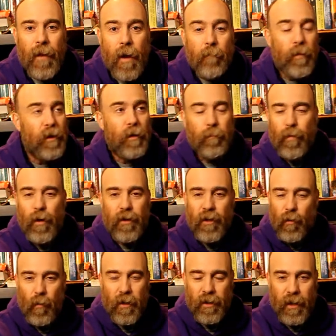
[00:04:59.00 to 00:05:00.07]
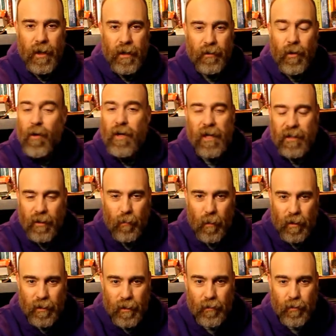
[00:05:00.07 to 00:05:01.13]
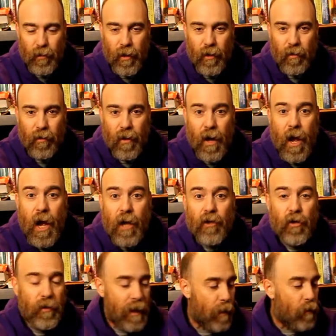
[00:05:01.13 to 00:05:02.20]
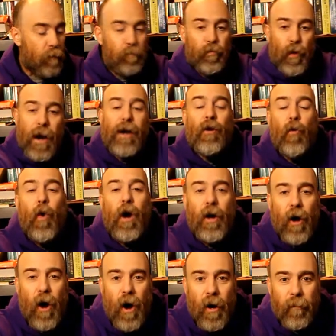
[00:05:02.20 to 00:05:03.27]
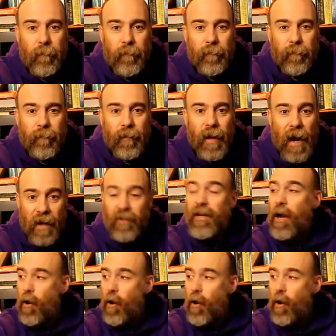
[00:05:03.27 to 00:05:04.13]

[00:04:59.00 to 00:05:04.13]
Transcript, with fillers: But the person wasn't going to do it because it wasn't true. So they would break one arm and say,